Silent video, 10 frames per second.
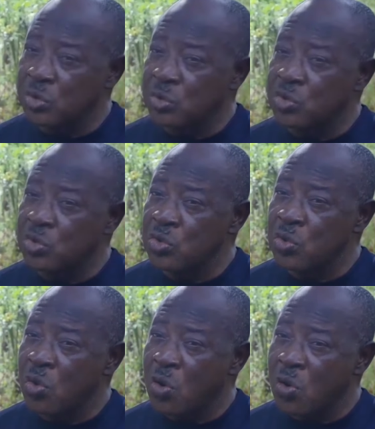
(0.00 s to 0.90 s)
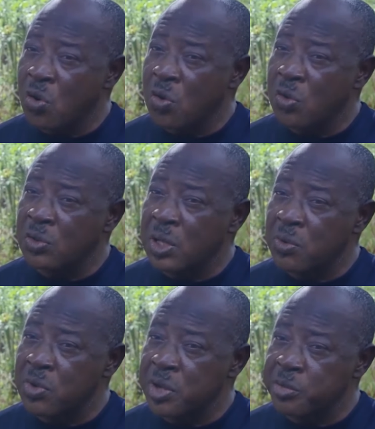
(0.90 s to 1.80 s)
To do all
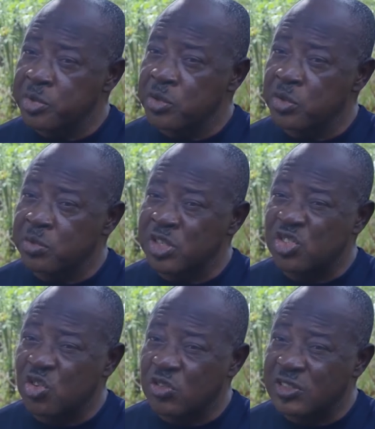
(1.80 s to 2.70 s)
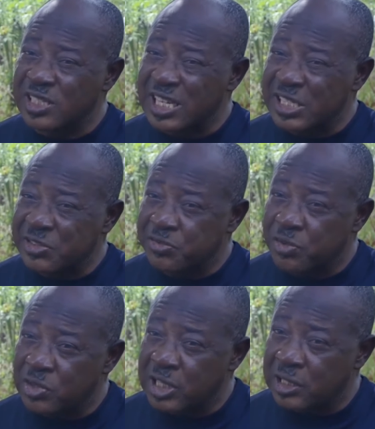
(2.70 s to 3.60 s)
that will help you to be
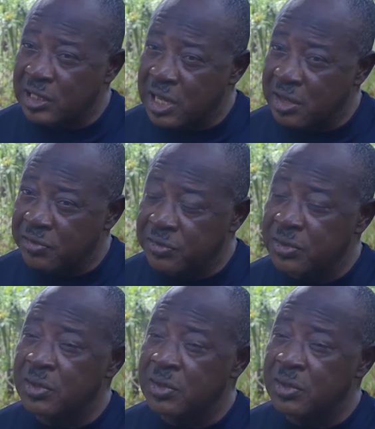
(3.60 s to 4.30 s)
successful in life.